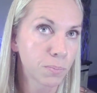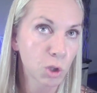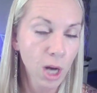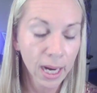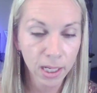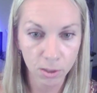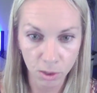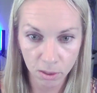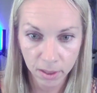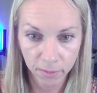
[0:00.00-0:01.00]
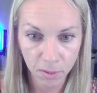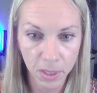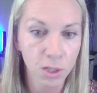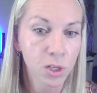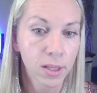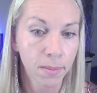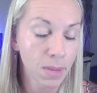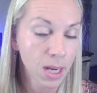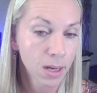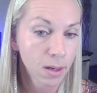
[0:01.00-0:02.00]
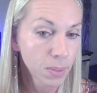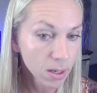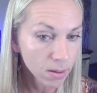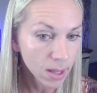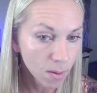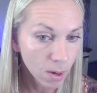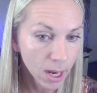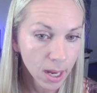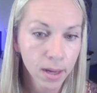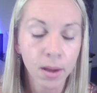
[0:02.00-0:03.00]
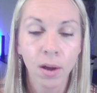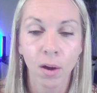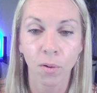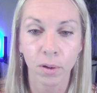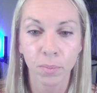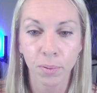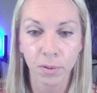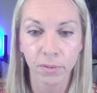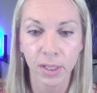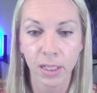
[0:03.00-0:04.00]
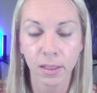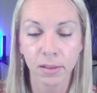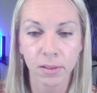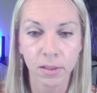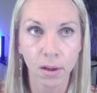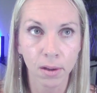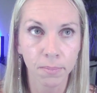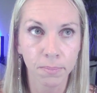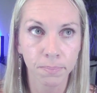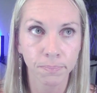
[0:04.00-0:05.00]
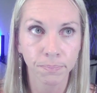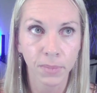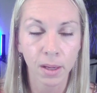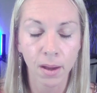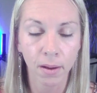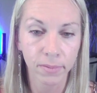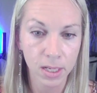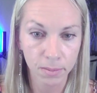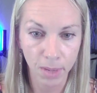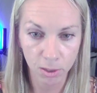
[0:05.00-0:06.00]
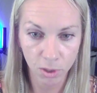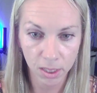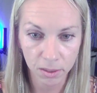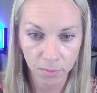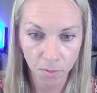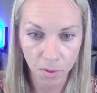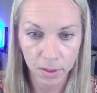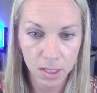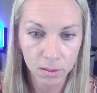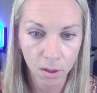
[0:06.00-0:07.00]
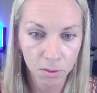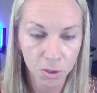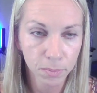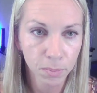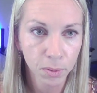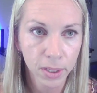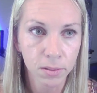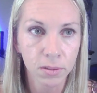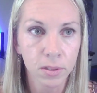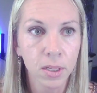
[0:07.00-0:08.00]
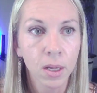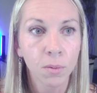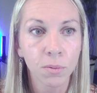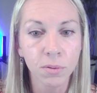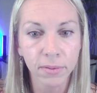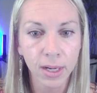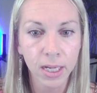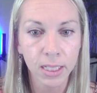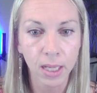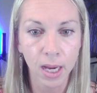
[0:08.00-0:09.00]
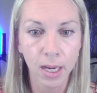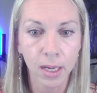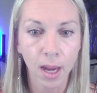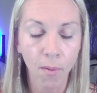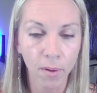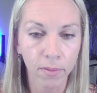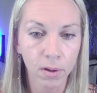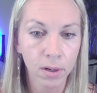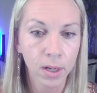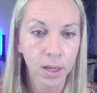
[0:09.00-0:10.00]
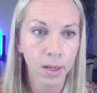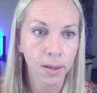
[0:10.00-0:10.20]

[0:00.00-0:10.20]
tracking certain information that made it appear that way, or improving some of these metrics for these larger employers, which was very exciting. However,